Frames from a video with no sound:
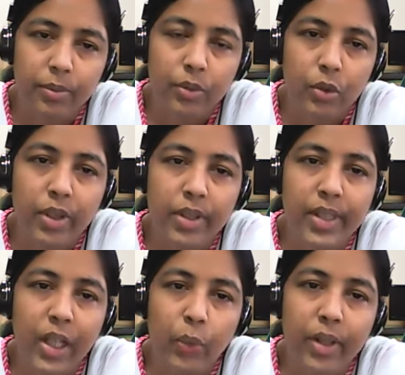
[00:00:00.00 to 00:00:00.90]
So
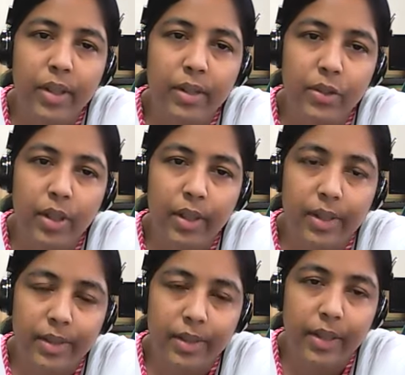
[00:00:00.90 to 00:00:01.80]

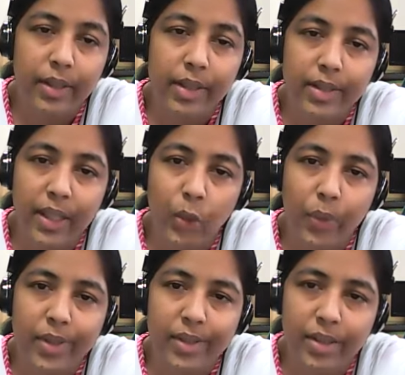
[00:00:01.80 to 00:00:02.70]
the signal
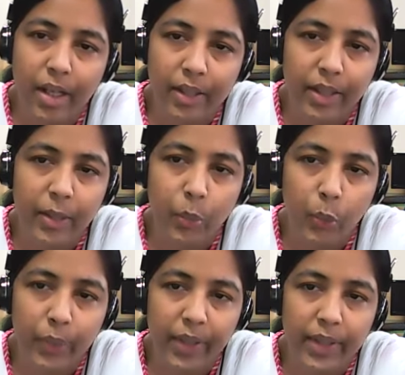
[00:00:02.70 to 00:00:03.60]
sequence target
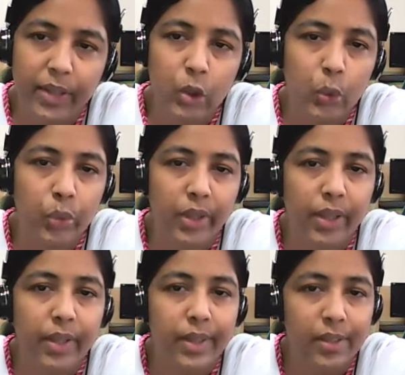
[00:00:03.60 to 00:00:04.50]
protein to
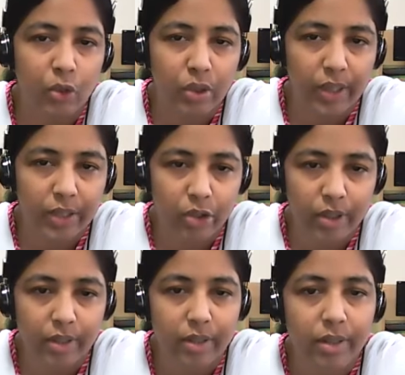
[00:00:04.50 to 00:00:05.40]
their destination.
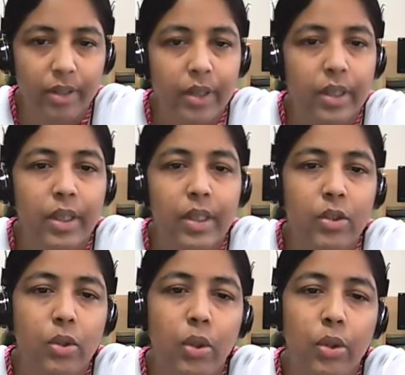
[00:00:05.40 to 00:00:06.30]

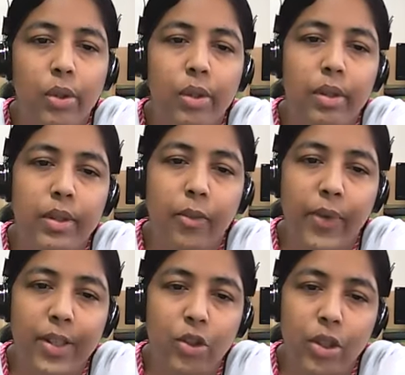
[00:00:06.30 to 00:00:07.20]
So the
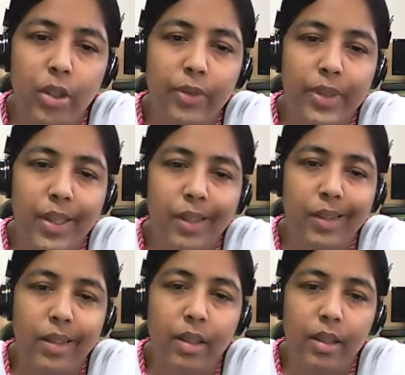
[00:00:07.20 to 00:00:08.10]
function of a
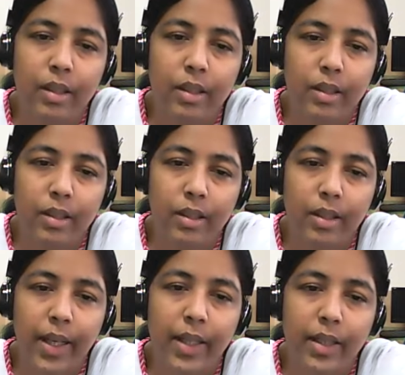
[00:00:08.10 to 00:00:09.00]
signal
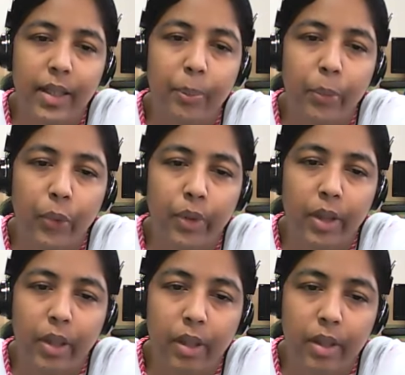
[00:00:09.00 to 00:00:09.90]
like import
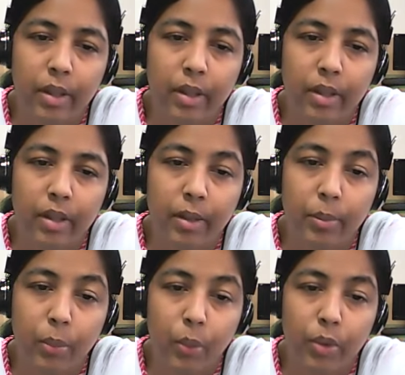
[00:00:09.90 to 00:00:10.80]

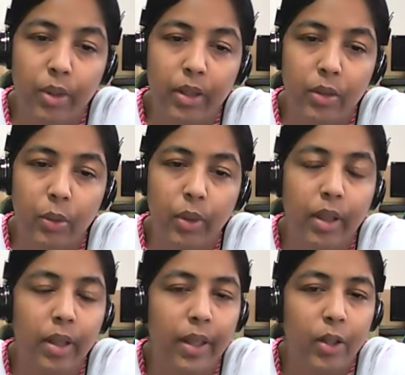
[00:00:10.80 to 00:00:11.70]
into a
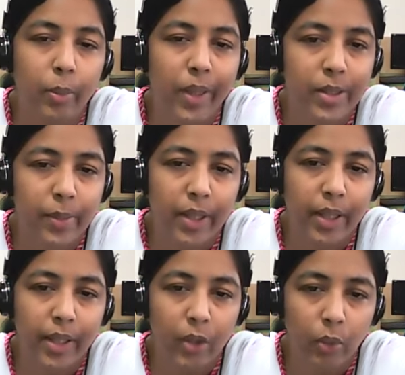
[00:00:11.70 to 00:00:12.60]
endoplasmic
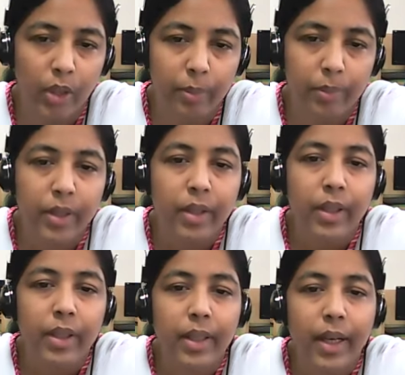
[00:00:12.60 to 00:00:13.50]
reticulum,
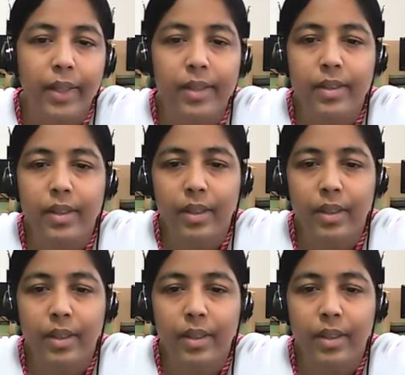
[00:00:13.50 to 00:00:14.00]
that is